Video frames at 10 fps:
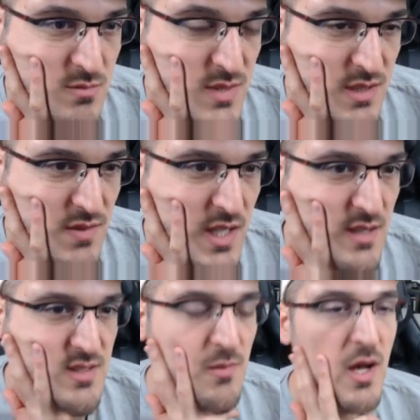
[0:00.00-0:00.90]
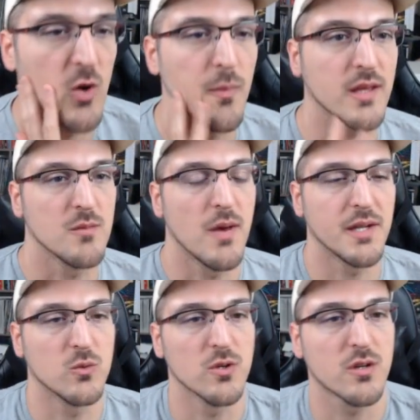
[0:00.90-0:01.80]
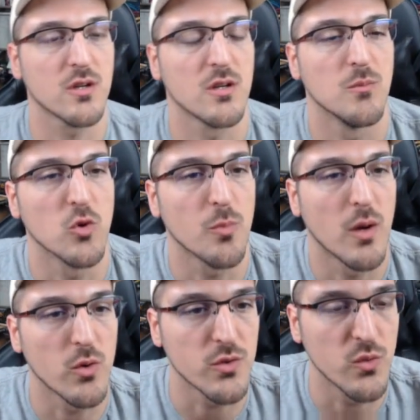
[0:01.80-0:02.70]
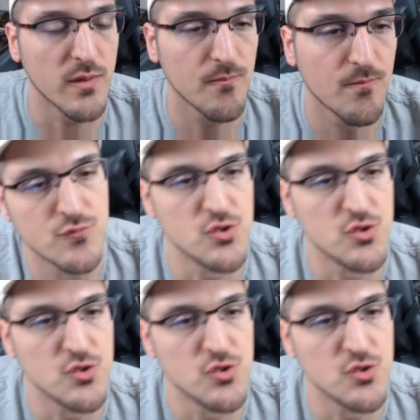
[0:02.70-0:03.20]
But if they can somehow make the mana work, more power to them.